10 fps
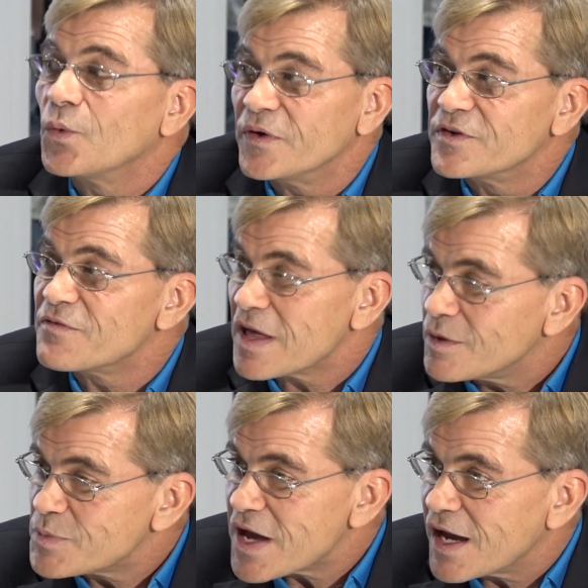we've
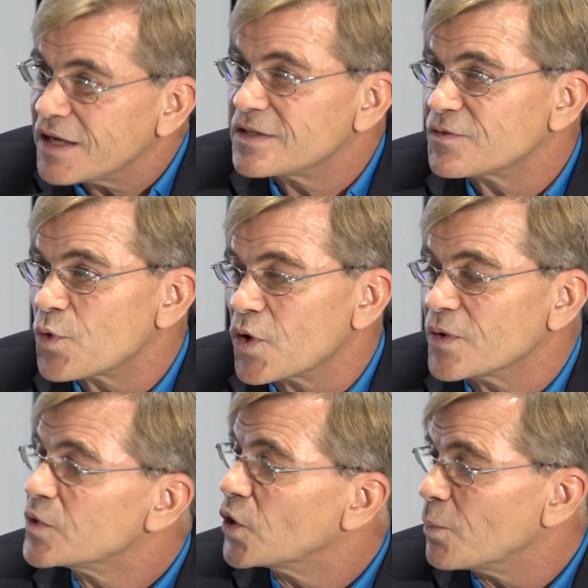developed that for,
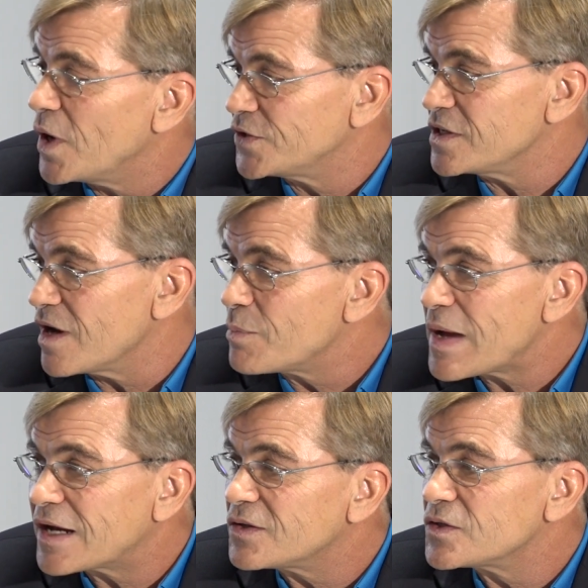you know, multi-up
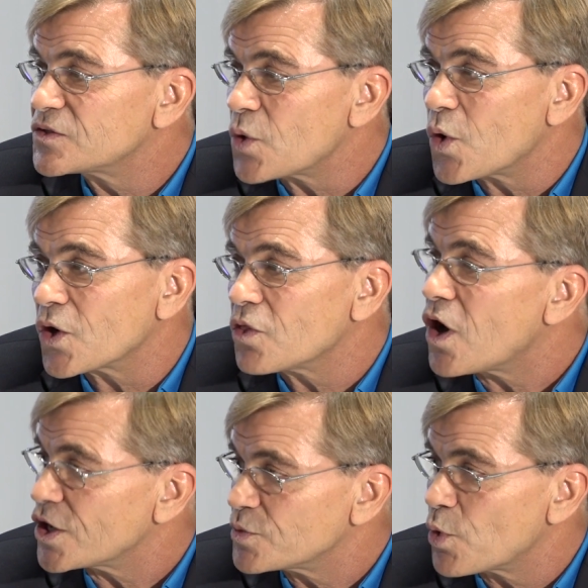panels or
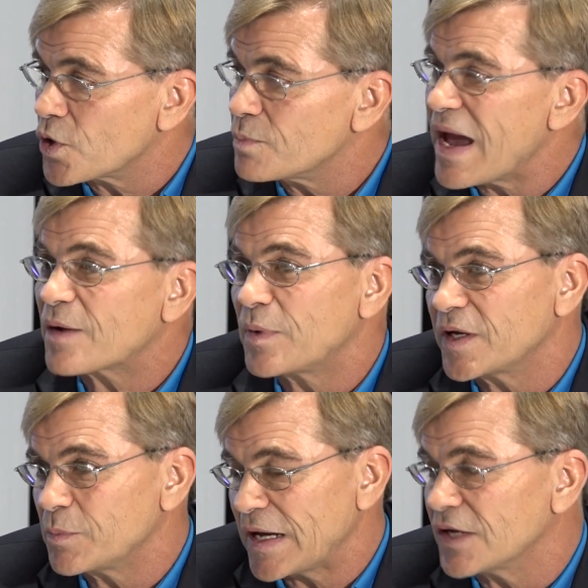large board
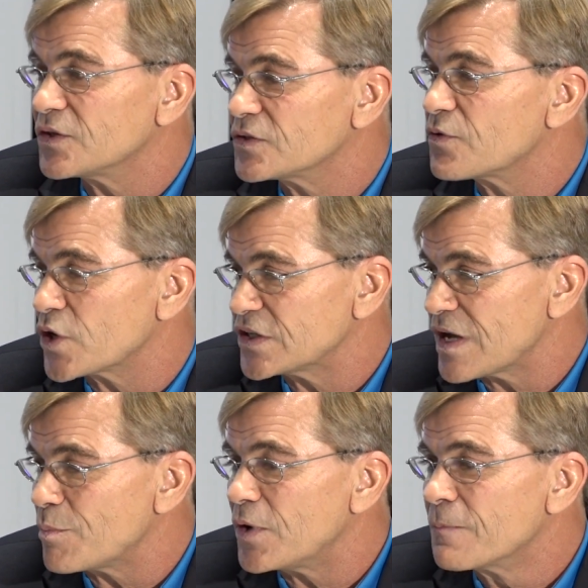backplane panels, for
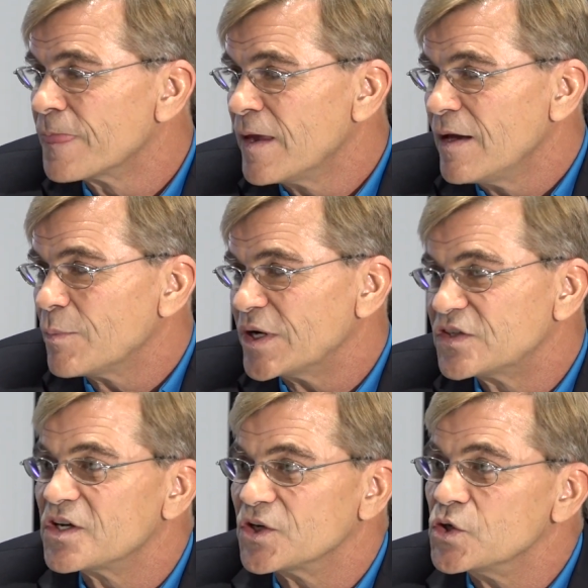example. But
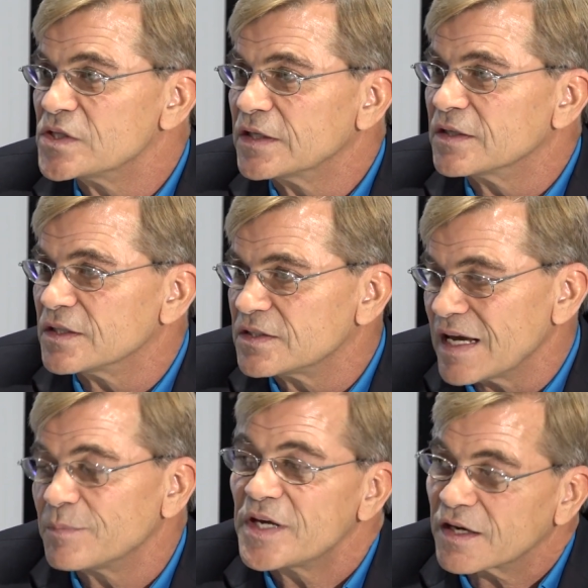it's still using the
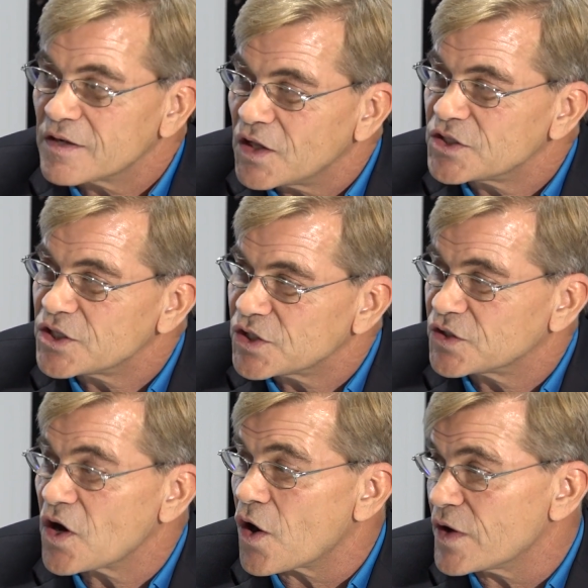same technology
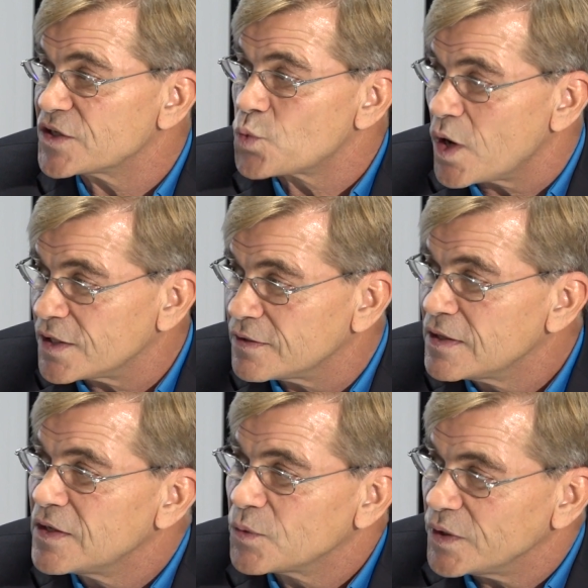as the RS1
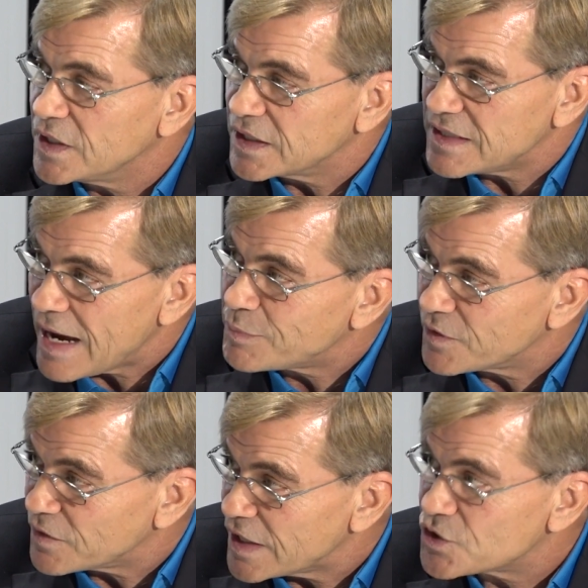with the
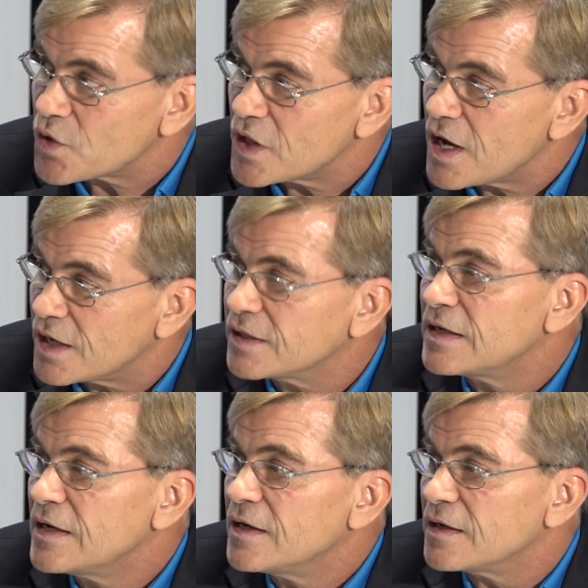adaptive laser align
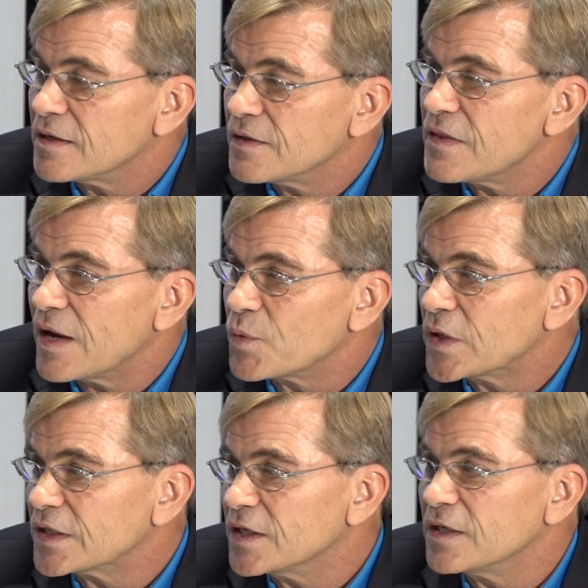that
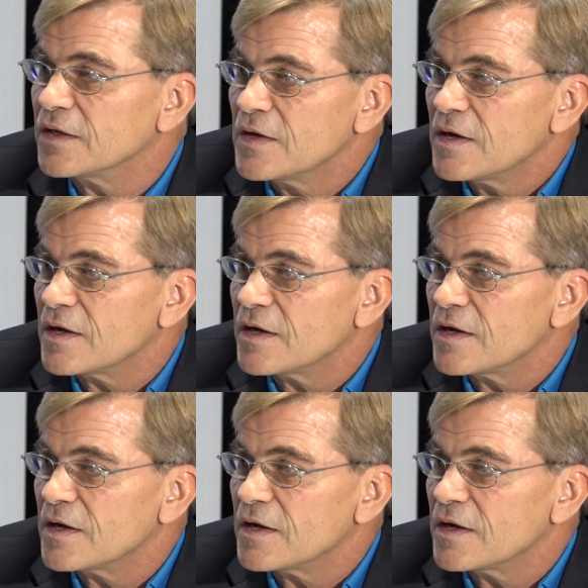really